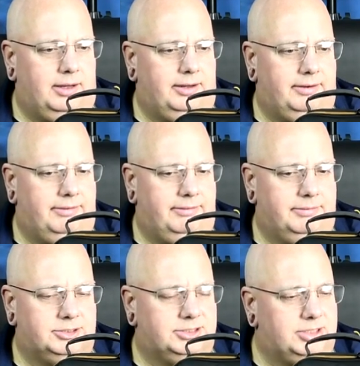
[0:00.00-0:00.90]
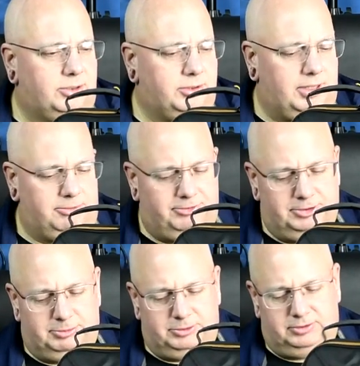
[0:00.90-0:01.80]
Um, so
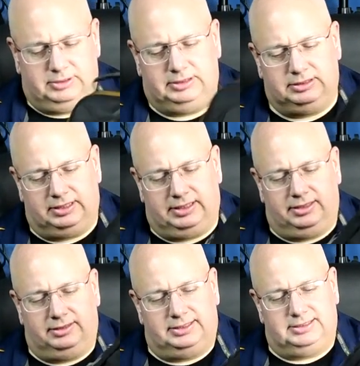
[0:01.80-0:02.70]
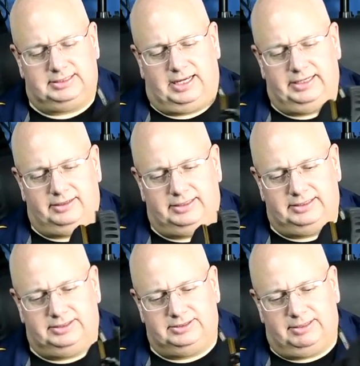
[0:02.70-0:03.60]
comfortable. Uh, the design on
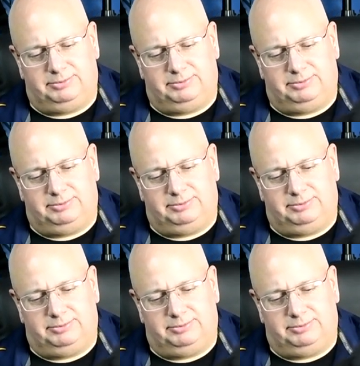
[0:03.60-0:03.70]
it is